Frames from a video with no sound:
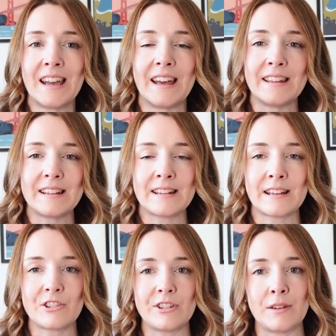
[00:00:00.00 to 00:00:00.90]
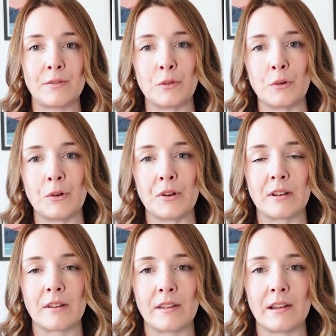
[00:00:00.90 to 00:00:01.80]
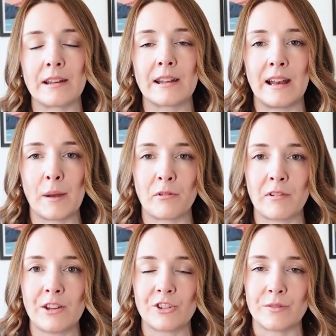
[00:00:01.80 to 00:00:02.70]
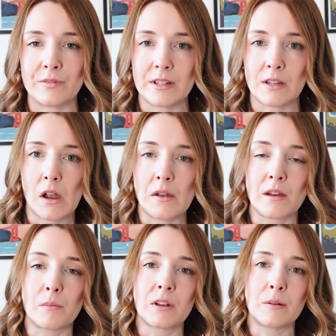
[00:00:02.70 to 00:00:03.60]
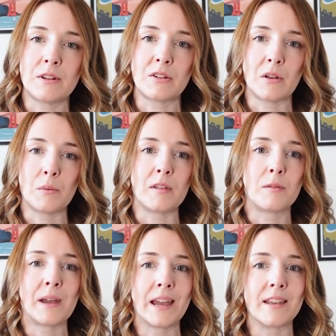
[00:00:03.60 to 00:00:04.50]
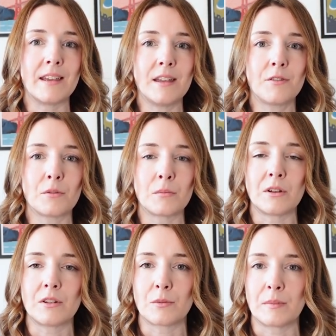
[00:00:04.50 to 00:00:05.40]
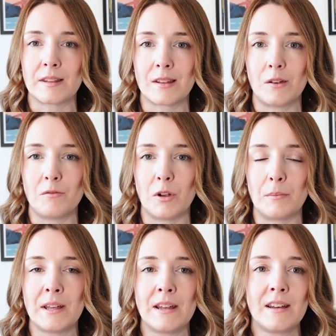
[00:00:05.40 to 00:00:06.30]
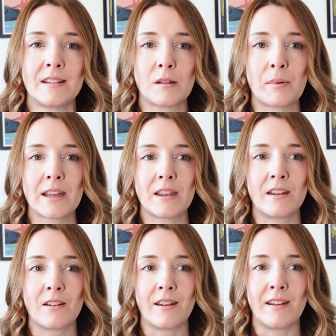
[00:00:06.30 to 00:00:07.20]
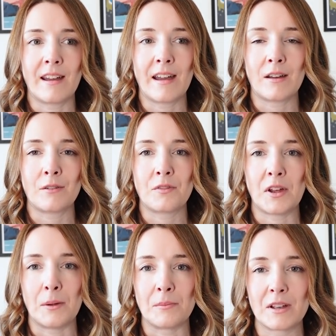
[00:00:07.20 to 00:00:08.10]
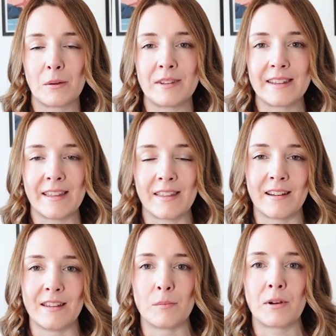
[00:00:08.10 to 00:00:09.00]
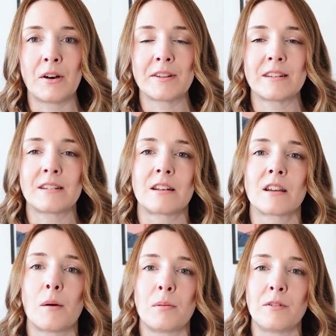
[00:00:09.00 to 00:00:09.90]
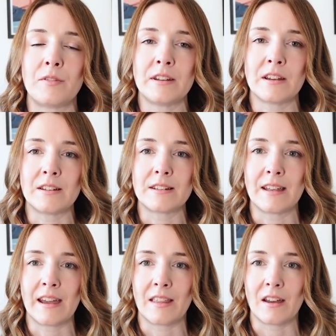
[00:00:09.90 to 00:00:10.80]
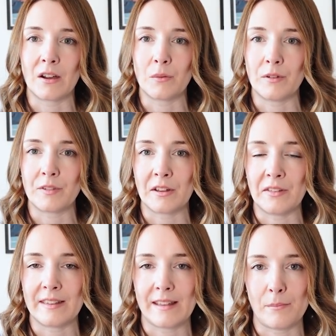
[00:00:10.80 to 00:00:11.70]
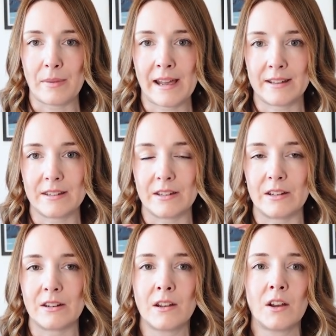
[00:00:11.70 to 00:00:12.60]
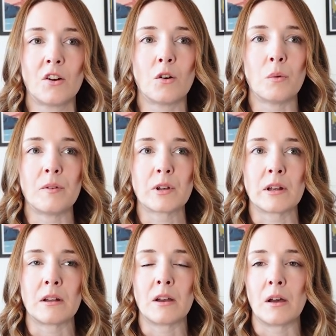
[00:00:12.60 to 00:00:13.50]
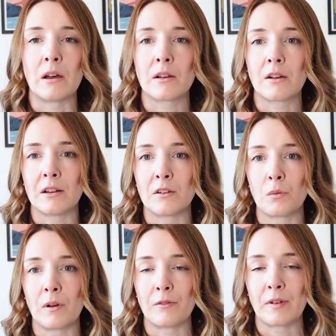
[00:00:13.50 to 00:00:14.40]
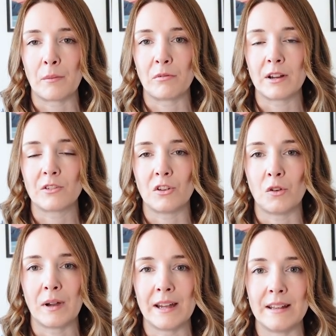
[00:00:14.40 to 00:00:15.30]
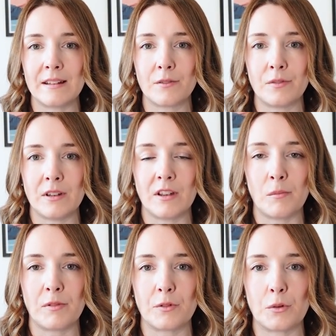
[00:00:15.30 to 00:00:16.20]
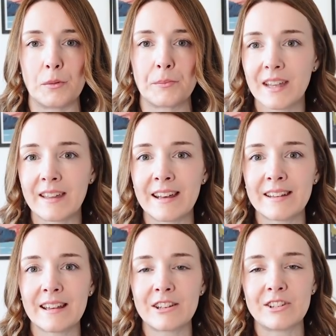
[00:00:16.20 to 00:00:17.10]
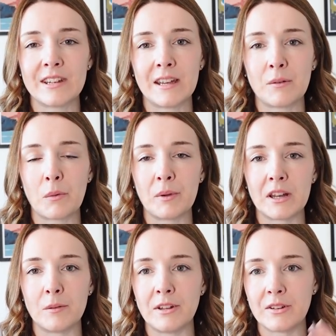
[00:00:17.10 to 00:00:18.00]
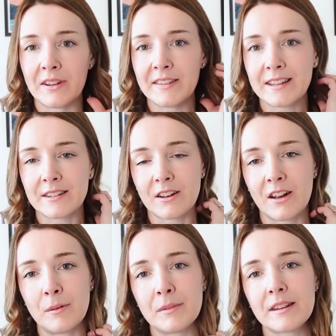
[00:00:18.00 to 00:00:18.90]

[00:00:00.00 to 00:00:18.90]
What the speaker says: And this is actually for another collaboration video that I'm going to be doing with Becky from Notes from the Sewing Room. So Becky and I have come together in the past and done a couple of videos together. We've sewn the same pattern, or we've done a kind of one fabric, two ways video before. And that's actually what we're going to be doing this time.